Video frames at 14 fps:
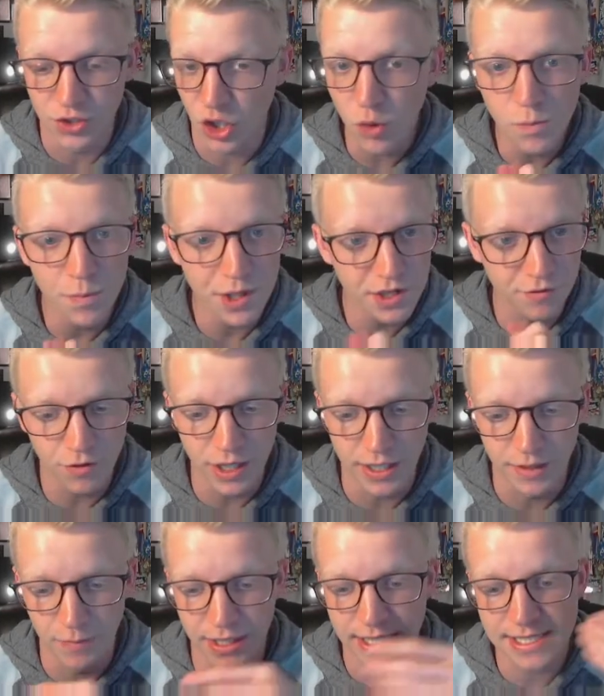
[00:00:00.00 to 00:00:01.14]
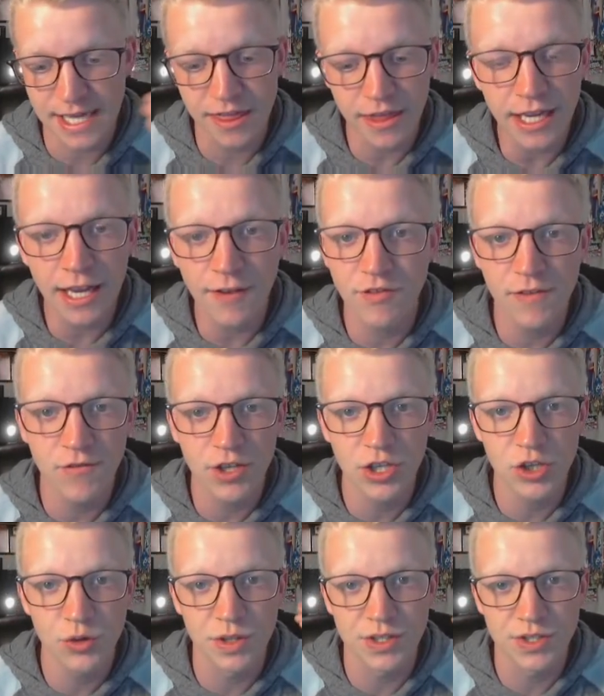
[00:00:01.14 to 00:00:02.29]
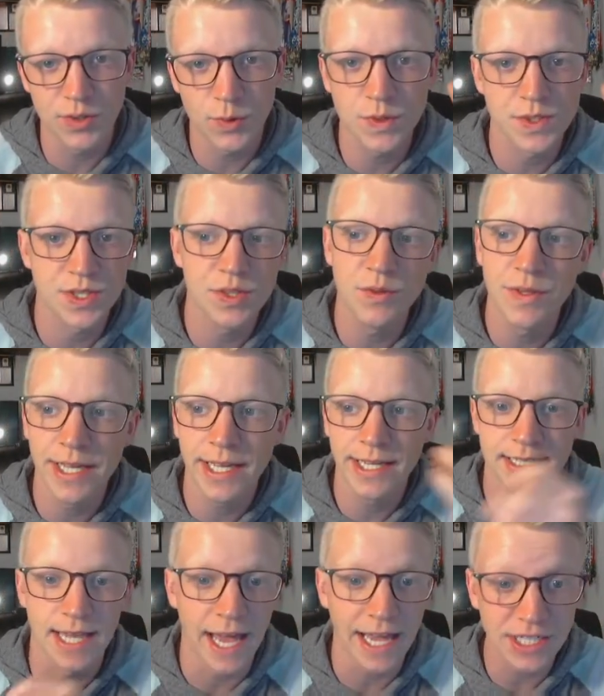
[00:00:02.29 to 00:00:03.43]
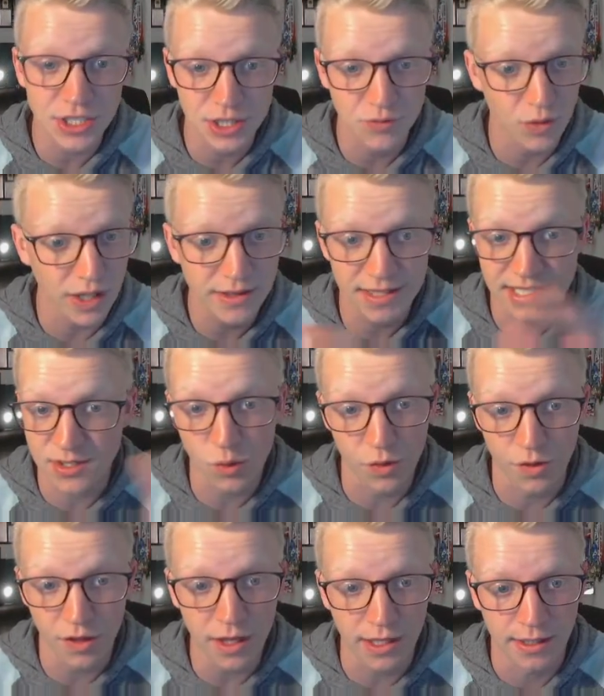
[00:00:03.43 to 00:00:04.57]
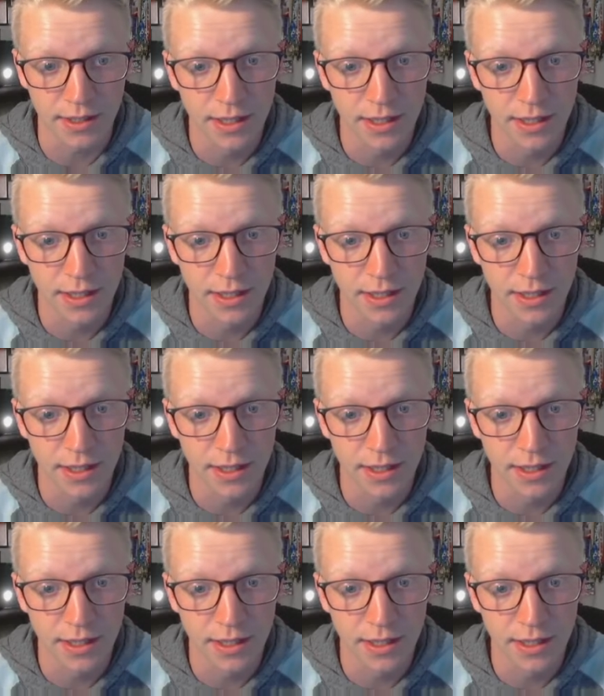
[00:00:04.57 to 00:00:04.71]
don't be afraid, because I think I've given you the tools you need to actually write this whole thing.